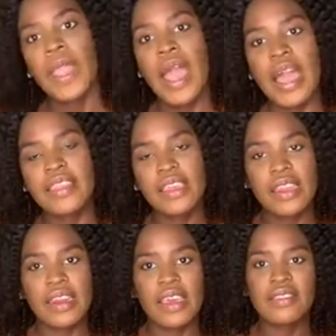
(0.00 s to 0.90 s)
I think
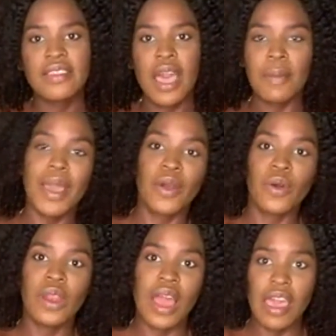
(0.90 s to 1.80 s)
the next time I
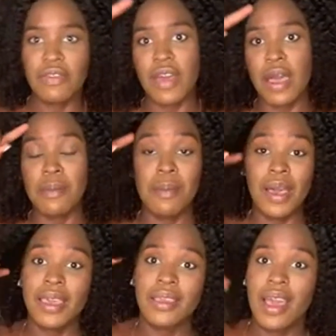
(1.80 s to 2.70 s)
go live, I
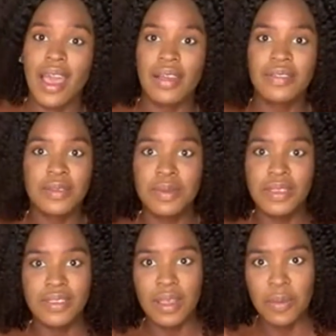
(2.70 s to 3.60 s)
might have to
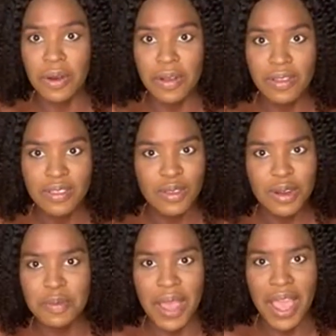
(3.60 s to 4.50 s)
be somewhere else, not
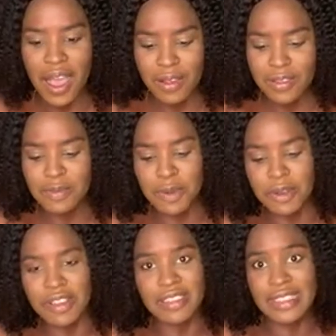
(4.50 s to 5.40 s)
in my house,
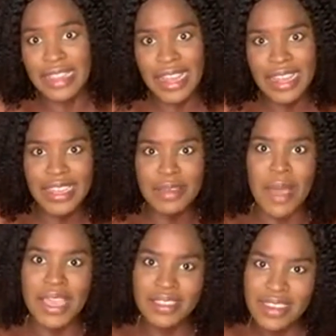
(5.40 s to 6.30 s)
because clearly
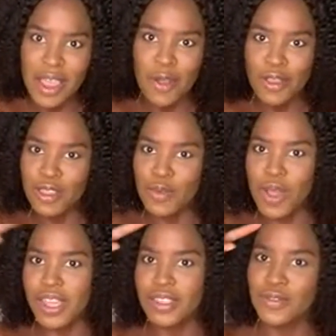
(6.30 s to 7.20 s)
my internet only
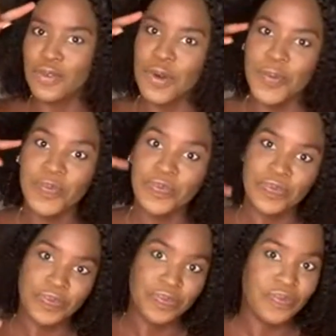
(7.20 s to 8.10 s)
works for
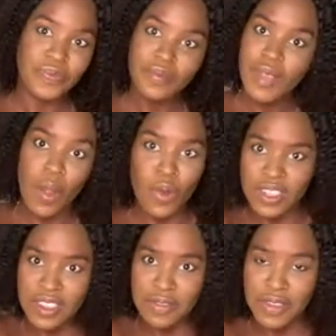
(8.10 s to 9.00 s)

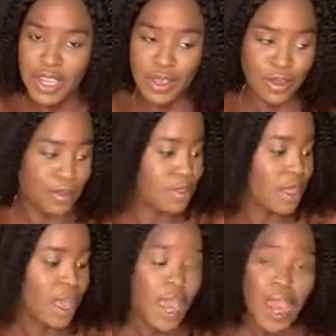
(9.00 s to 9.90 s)
watching videos,
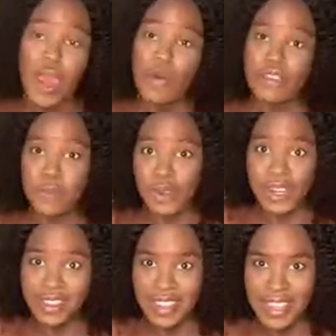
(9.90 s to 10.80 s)
responding
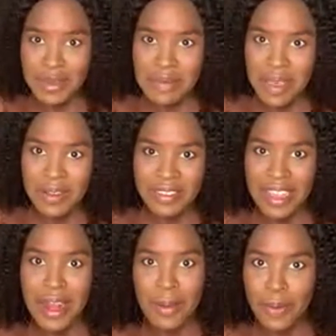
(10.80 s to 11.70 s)
to emails,
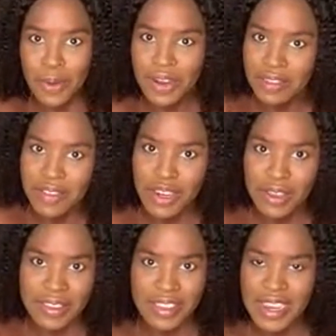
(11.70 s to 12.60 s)
and uploading
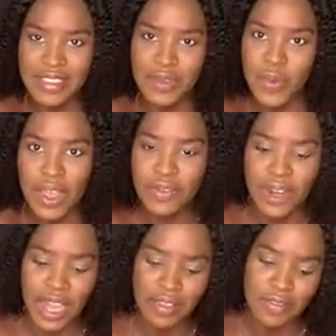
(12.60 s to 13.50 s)
videos. It doesn't work for
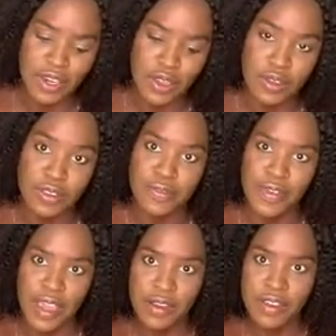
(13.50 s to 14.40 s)
live videos.
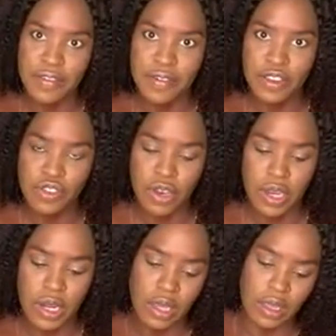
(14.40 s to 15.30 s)
Very
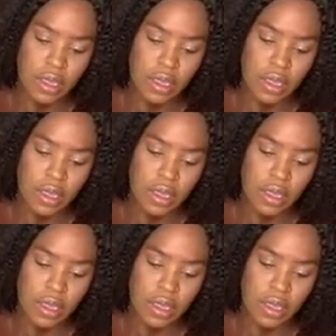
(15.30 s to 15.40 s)
frustrating.